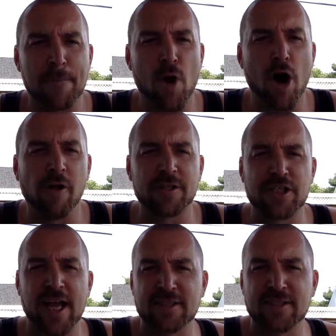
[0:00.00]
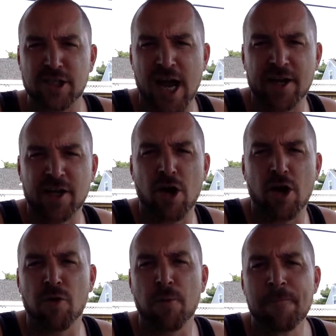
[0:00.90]
Paul a chance to kind of
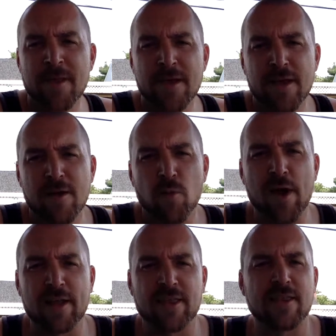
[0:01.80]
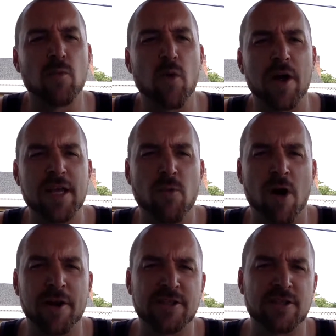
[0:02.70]
go with what he
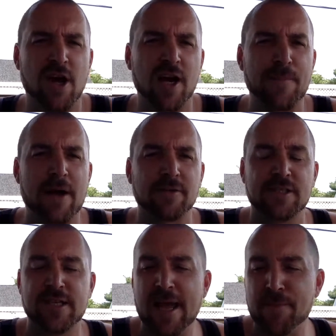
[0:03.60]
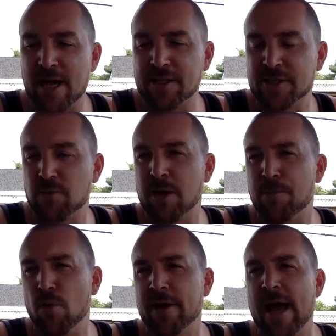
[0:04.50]
wanted to talk about today, but I just want
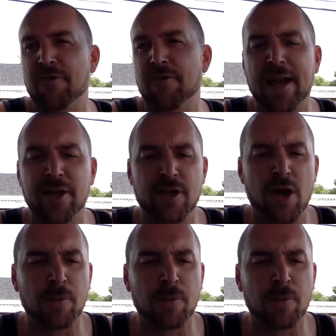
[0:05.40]
to point out that,